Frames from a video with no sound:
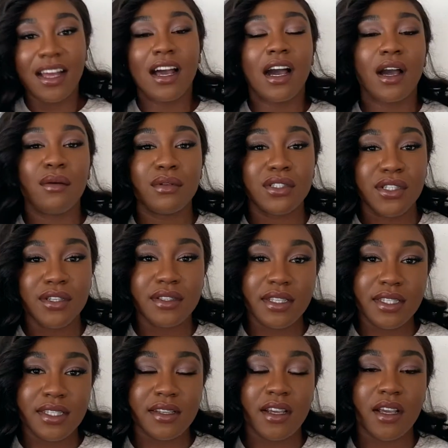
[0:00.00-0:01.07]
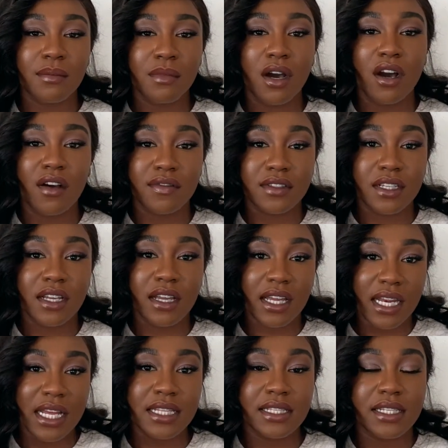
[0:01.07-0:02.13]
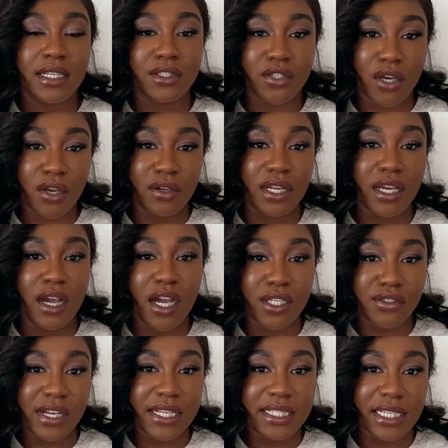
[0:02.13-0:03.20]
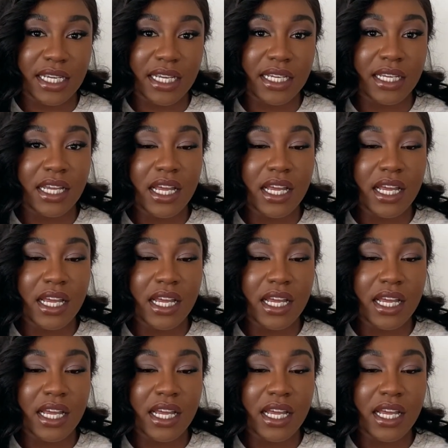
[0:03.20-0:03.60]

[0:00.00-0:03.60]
I would use this serum after cleansing, toning, hydrating.